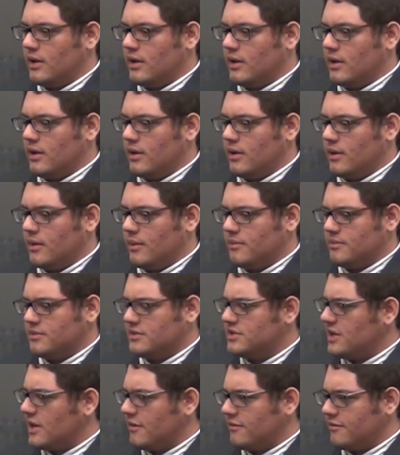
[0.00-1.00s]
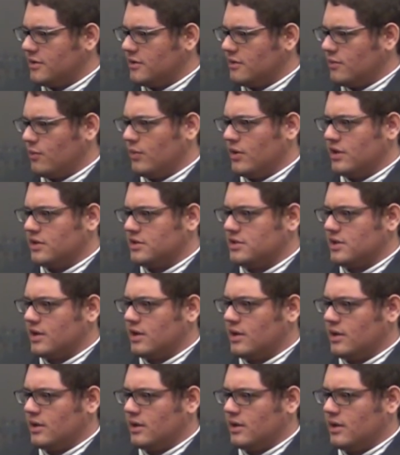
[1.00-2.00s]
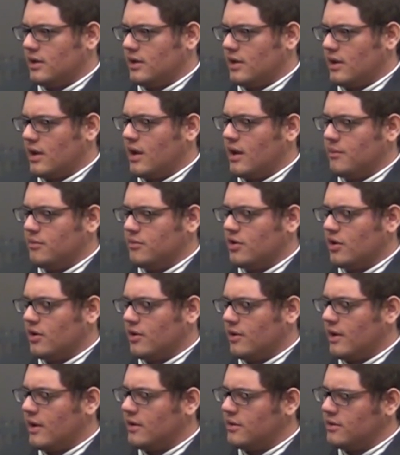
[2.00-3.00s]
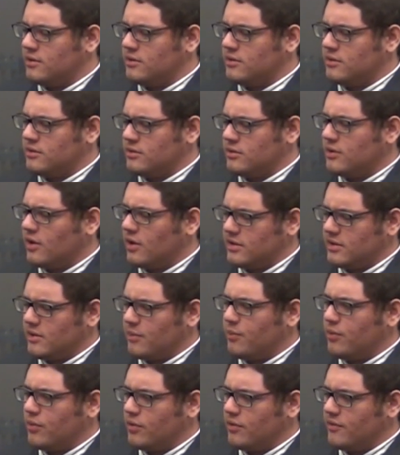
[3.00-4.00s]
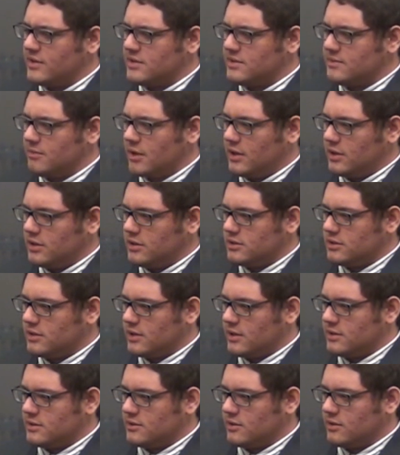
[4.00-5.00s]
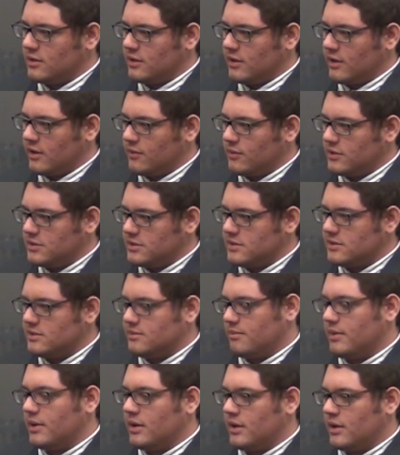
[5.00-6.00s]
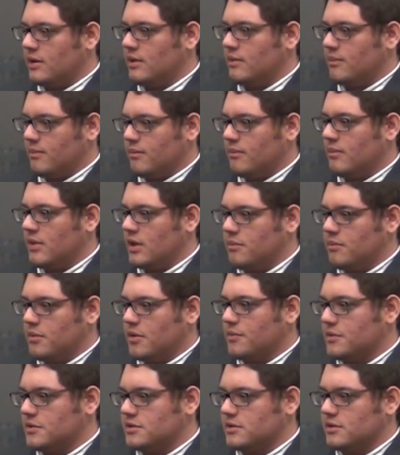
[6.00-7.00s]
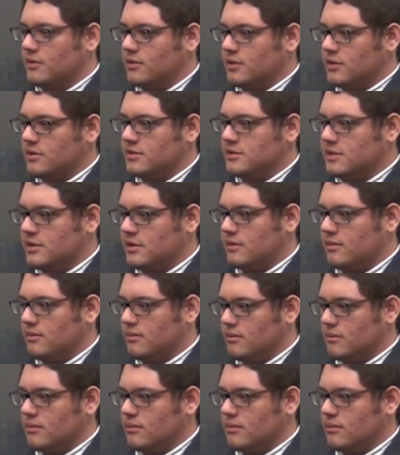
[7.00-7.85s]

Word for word: uh, Java, which I'm not I not approve as much as other languages, but many people still use it.